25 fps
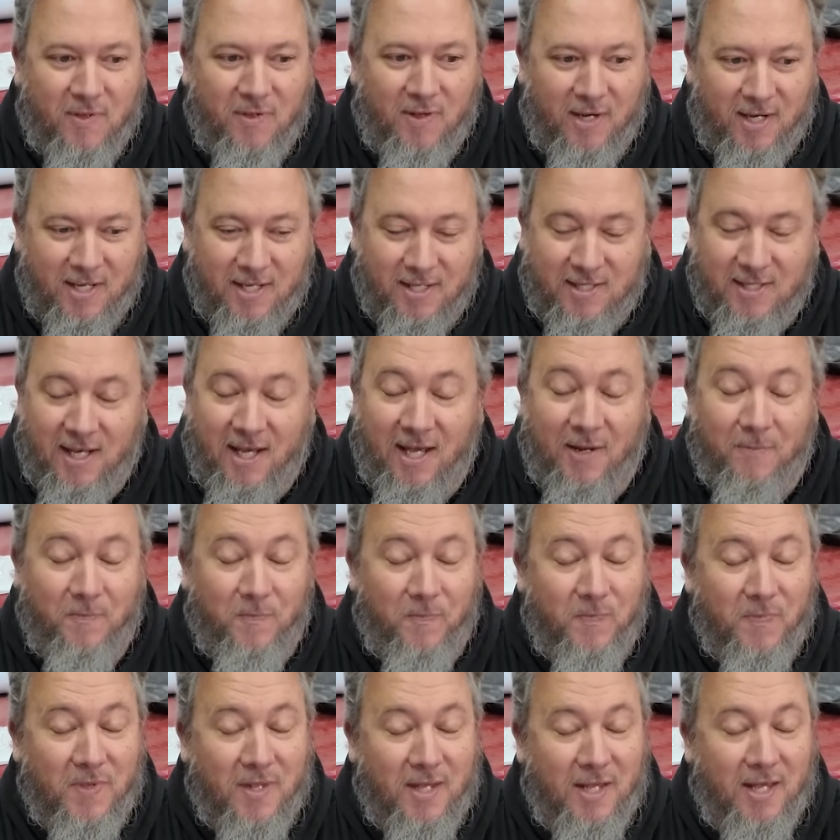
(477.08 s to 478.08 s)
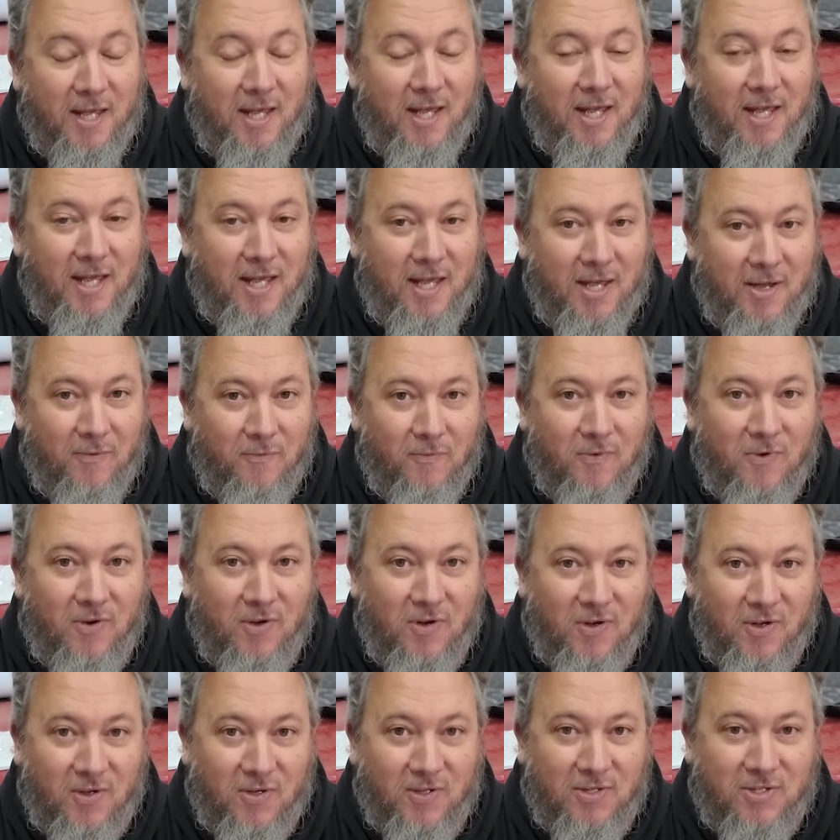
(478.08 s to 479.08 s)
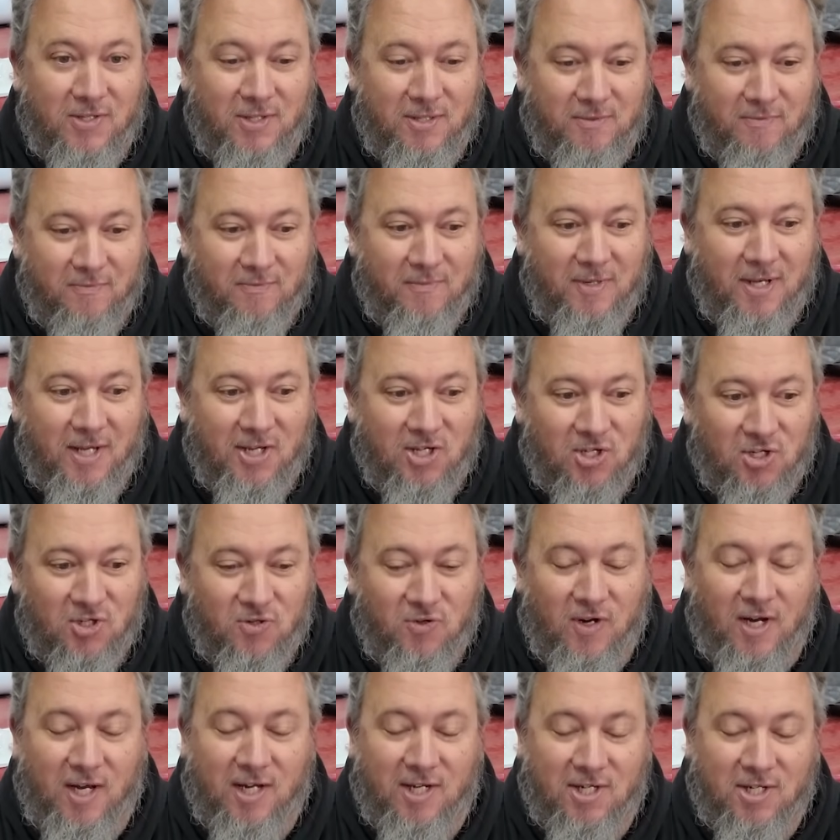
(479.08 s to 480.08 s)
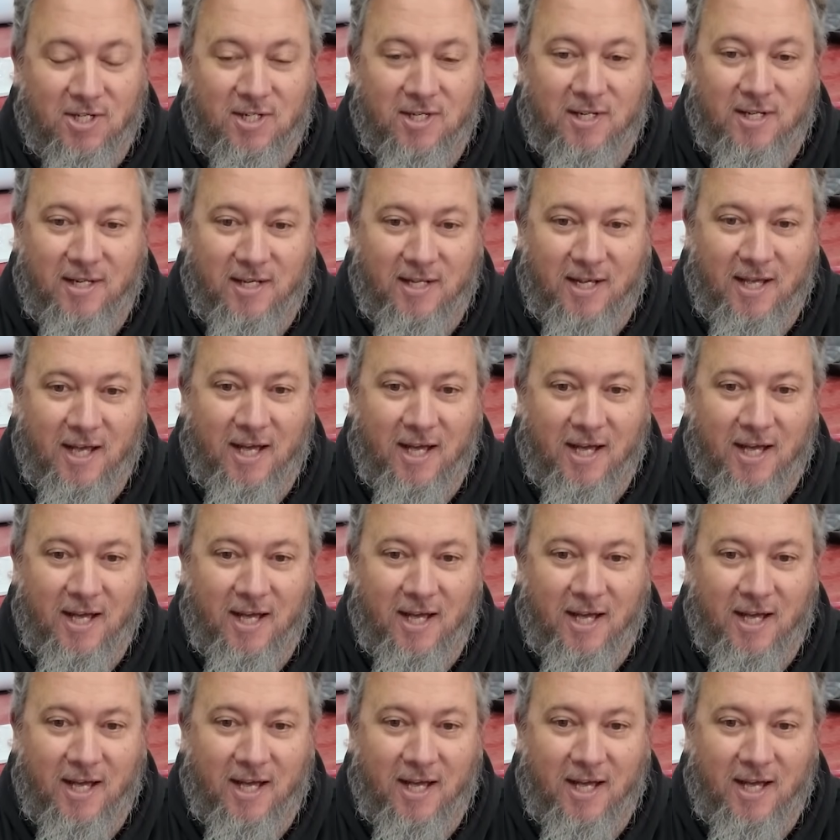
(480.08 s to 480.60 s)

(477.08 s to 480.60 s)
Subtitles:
like I said, it was a stretch,